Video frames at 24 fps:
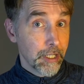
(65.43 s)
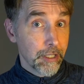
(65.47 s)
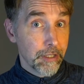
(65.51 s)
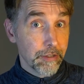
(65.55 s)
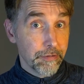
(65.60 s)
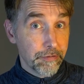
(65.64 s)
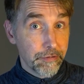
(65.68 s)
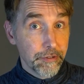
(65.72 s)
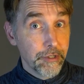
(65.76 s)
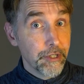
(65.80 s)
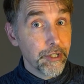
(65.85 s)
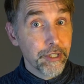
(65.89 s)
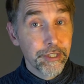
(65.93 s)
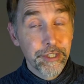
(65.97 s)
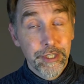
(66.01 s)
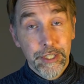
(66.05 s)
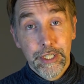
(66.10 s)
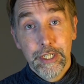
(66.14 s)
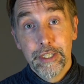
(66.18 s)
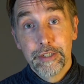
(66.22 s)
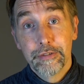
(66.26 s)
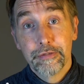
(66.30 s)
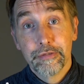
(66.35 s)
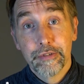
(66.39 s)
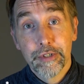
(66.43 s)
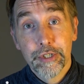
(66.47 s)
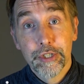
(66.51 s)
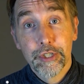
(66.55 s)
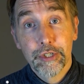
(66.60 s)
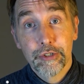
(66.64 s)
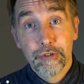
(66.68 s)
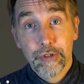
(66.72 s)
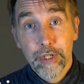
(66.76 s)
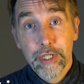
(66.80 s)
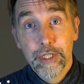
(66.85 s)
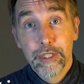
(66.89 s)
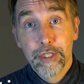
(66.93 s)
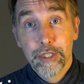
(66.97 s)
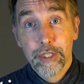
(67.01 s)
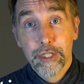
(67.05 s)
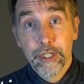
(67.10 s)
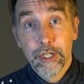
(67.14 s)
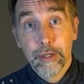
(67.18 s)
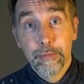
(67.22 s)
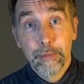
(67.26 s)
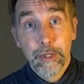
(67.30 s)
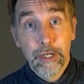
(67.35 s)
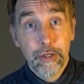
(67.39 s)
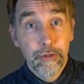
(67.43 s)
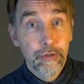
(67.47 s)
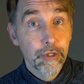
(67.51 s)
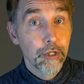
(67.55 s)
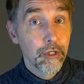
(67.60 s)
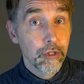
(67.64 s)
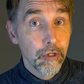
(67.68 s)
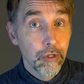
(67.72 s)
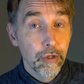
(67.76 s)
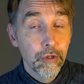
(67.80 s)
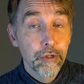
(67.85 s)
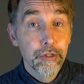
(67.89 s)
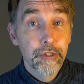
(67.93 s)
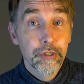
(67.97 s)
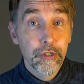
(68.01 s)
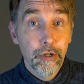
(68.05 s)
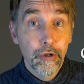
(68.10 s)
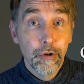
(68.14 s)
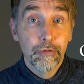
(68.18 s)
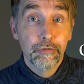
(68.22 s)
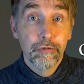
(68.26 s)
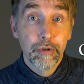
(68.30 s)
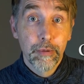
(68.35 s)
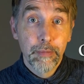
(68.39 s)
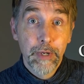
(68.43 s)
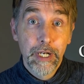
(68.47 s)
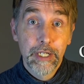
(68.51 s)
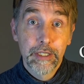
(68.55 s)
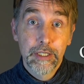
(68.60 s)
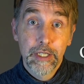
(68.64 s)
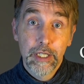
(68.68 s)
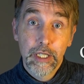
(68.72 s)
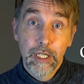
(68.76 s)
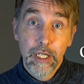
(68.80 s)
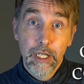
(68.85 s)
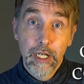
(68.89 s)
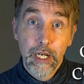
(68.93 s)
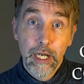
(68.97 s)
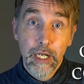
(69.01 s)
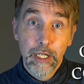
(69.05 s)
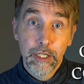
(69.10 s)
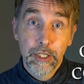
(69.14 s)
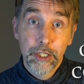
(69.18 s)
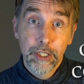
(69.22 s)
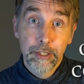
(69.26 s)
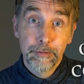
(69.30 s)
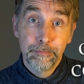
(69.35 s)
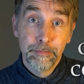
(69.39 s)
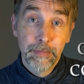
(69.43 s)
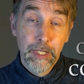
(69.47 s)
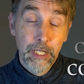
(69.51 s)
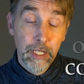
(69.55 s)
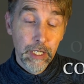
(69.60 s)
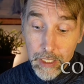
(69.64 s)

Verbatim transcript: The first is frustration about the loss of romantic connection.